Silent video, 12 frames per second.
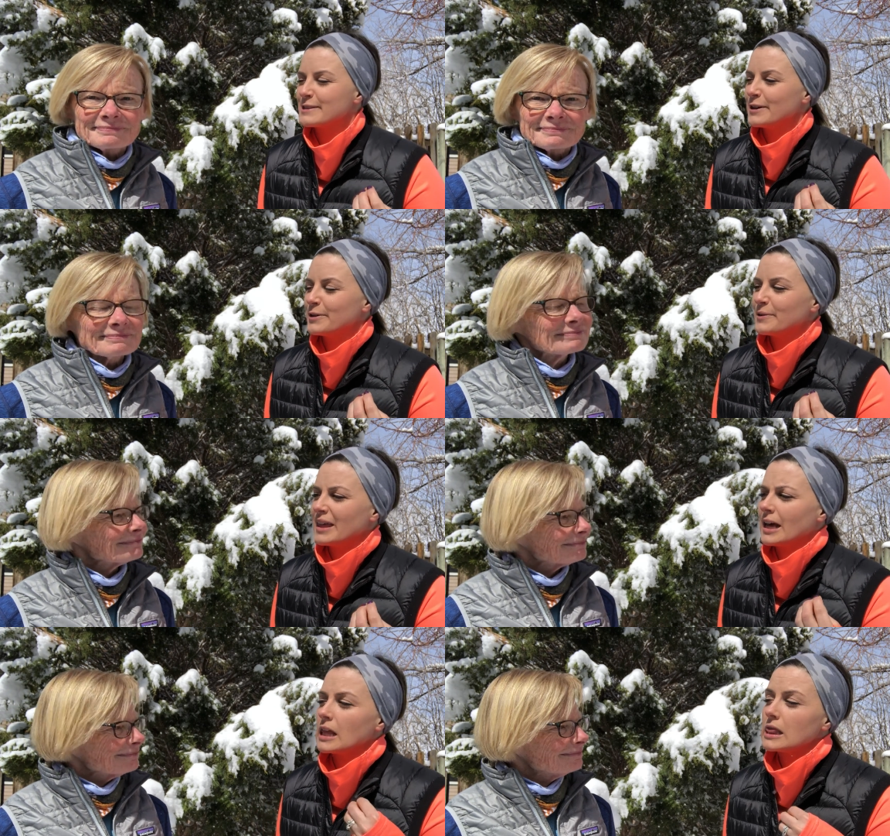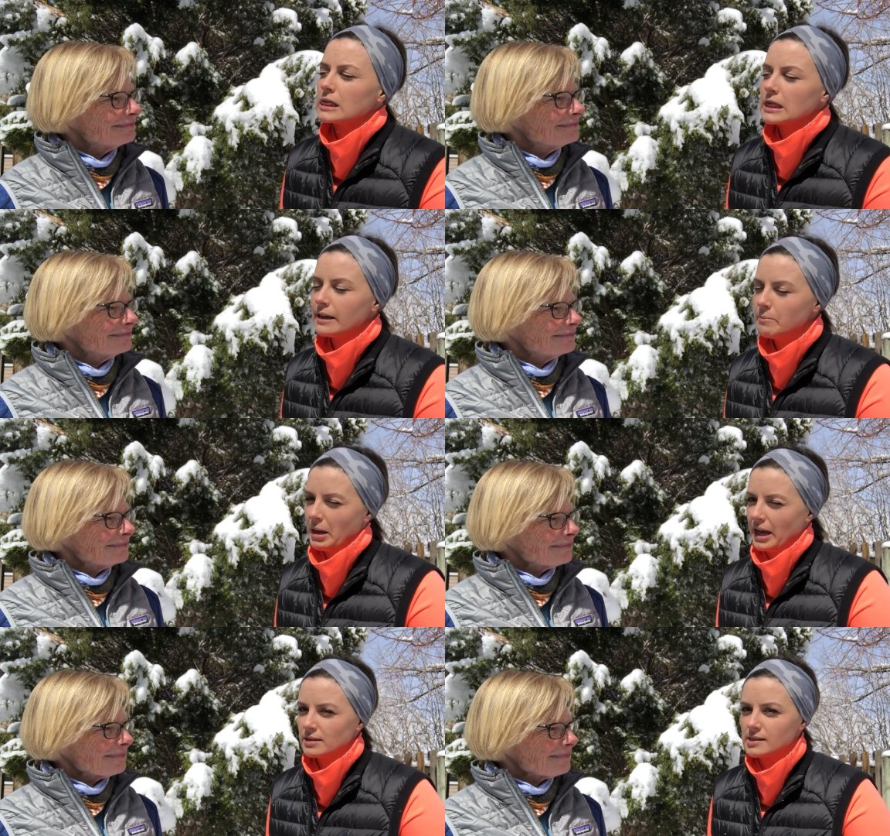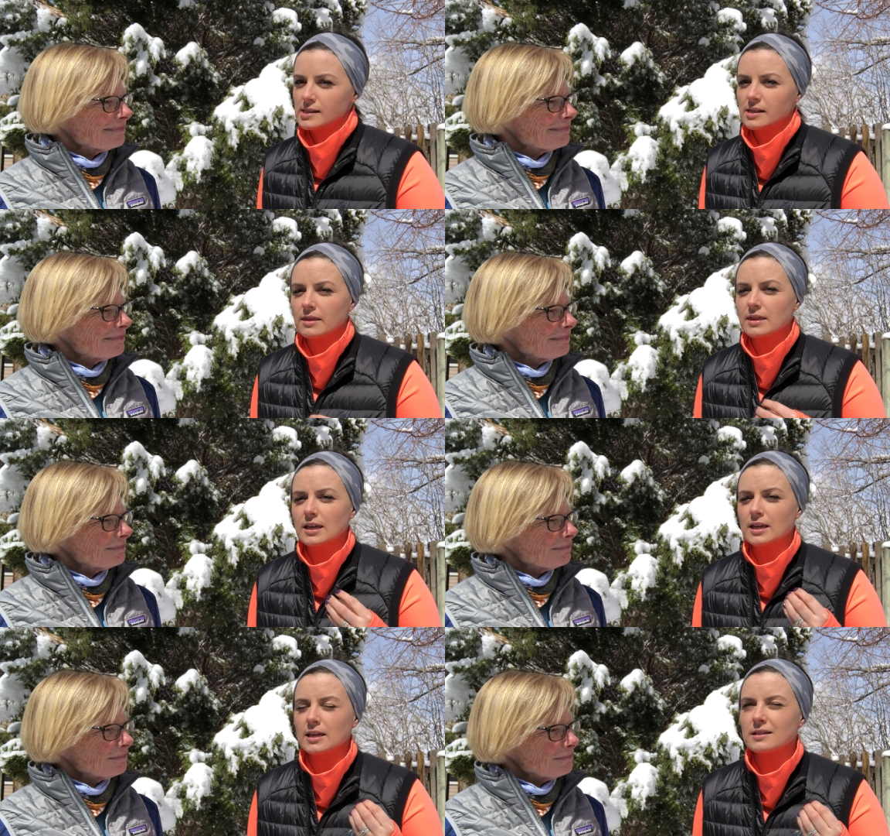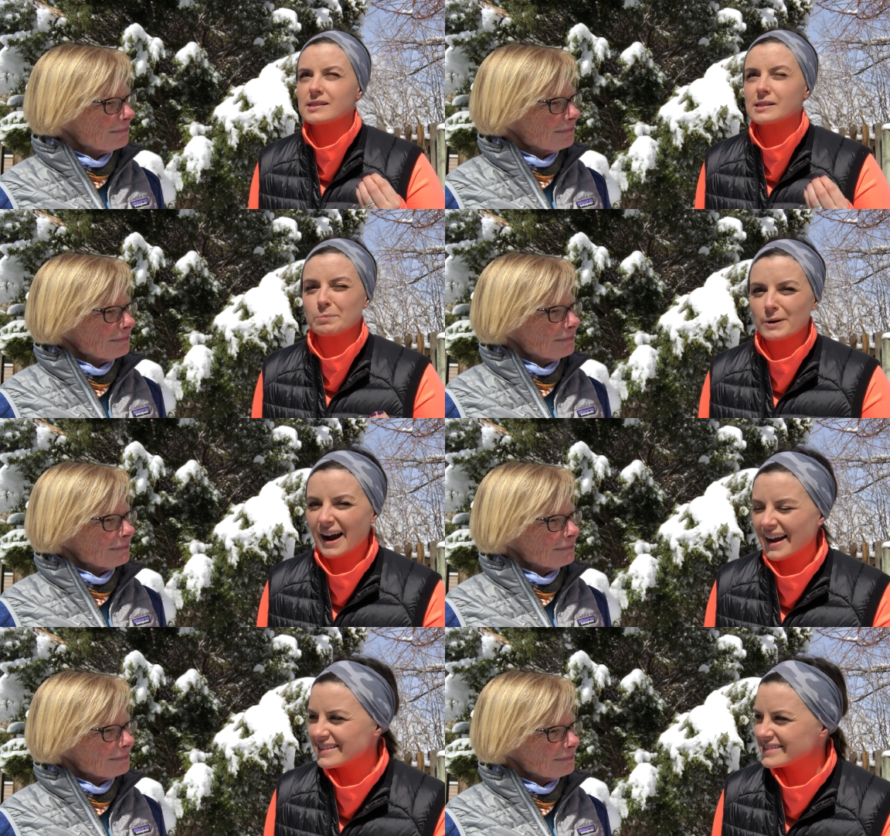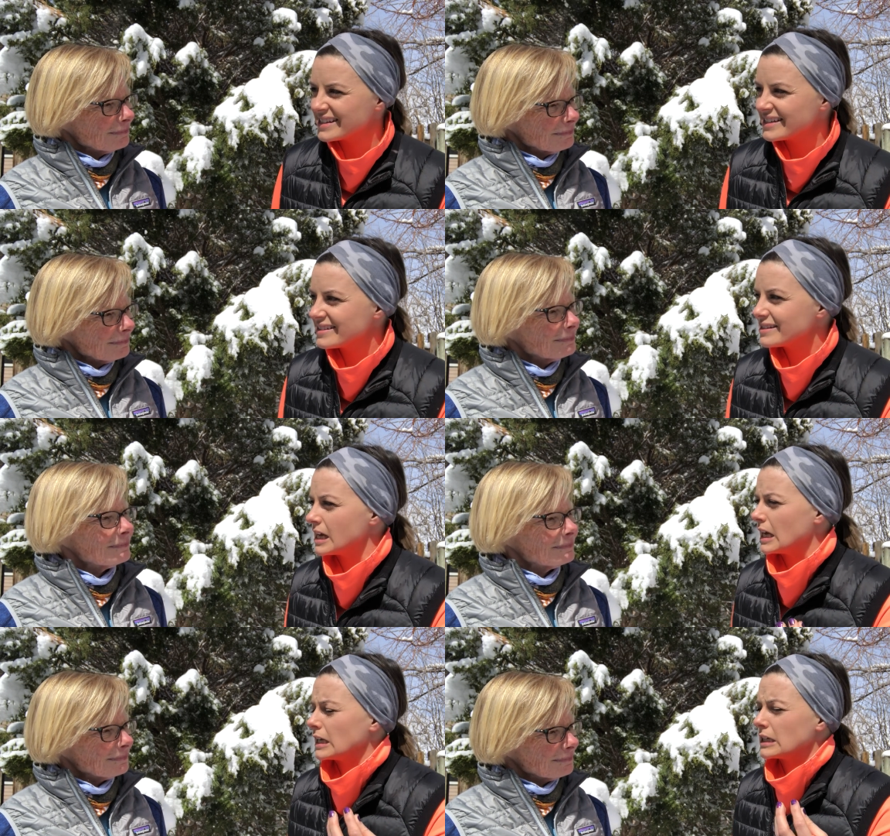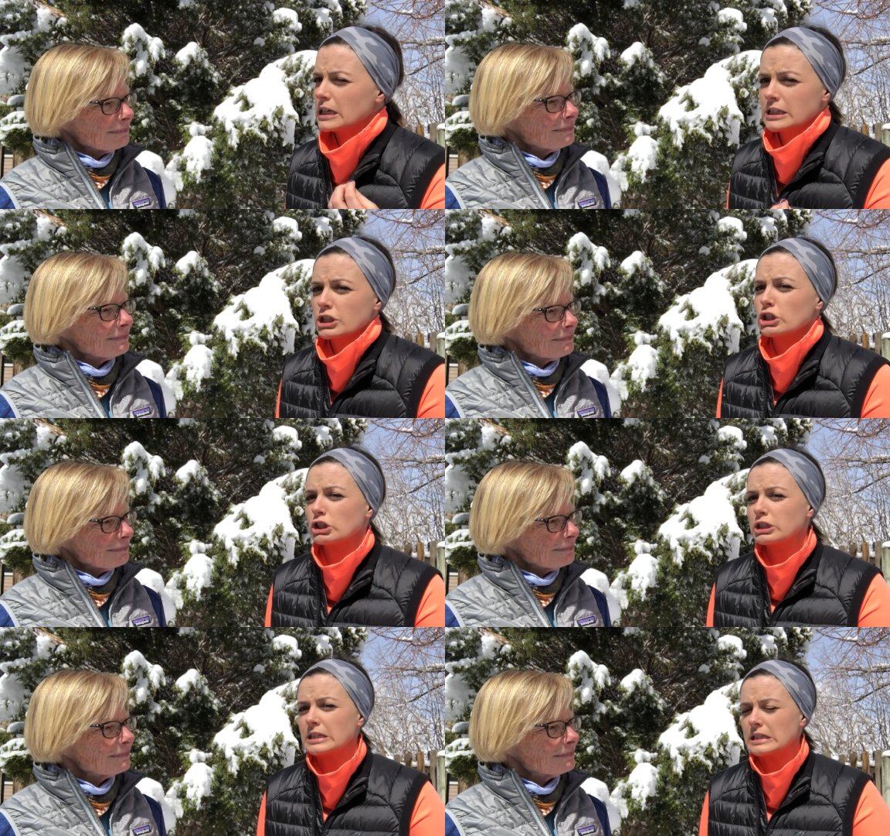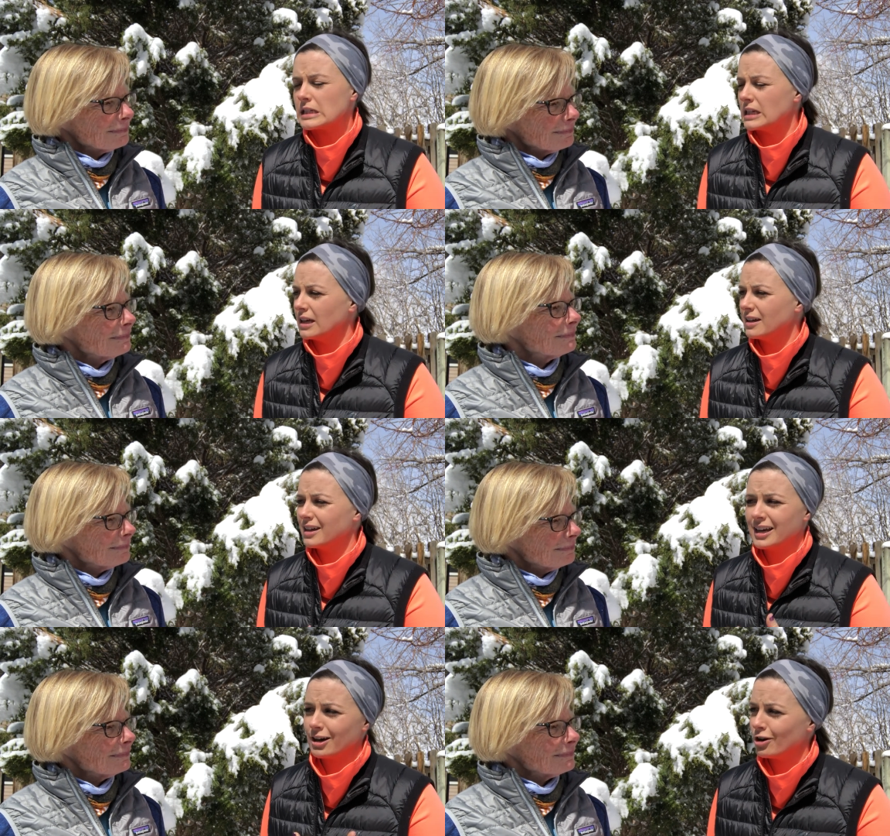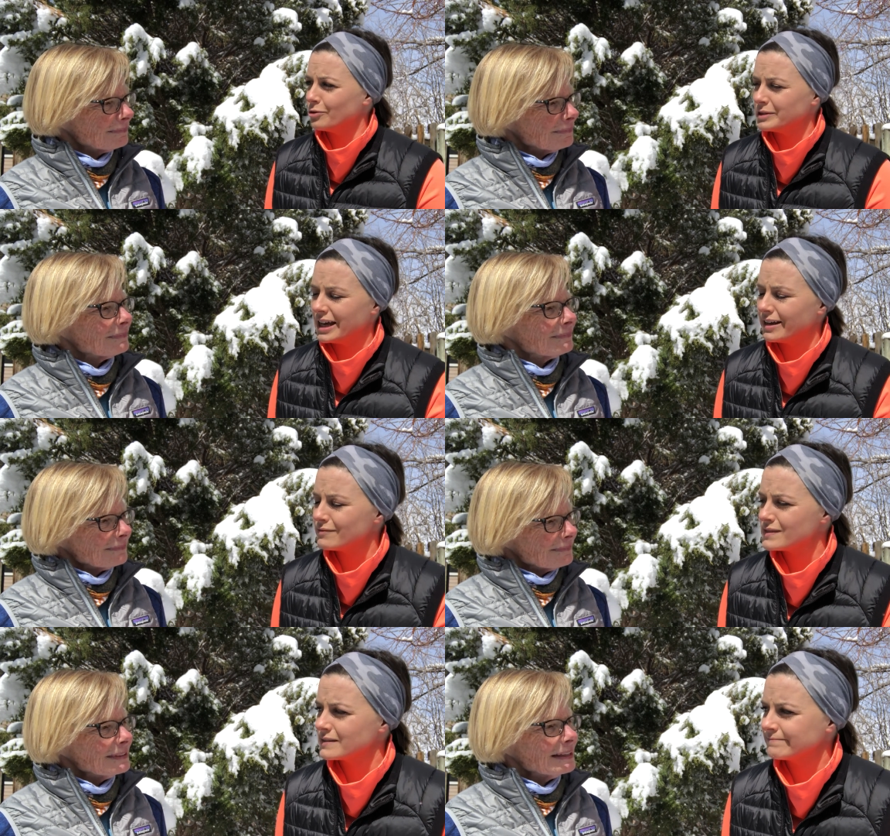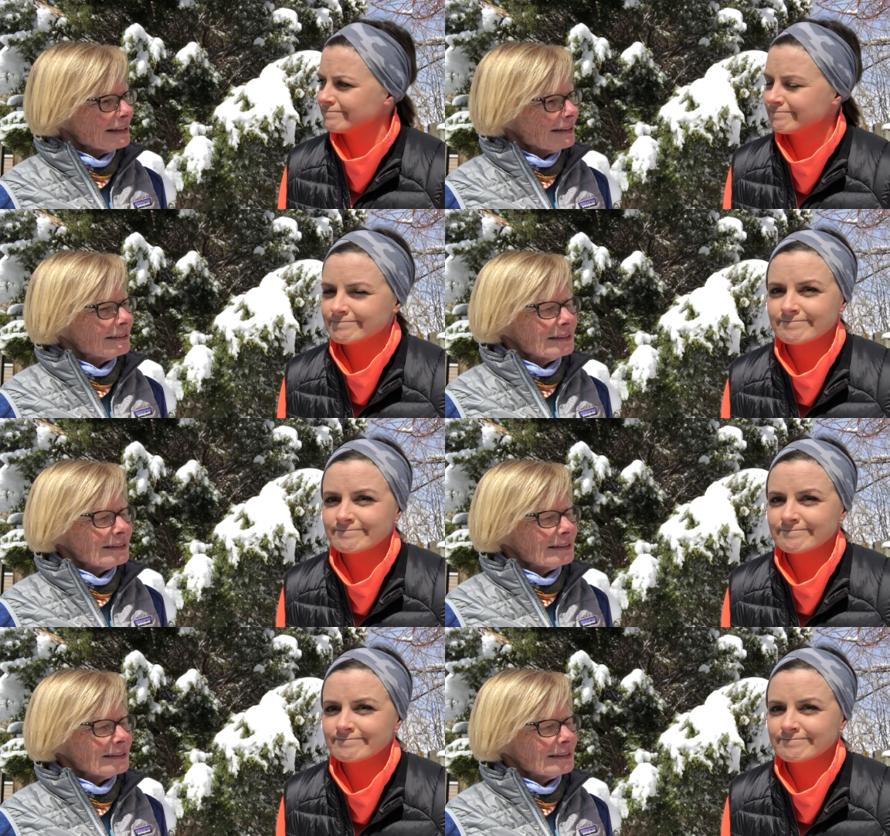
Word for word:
Speaker 1: so that it limits the surprises and uncertainty in our own lives? Yeah,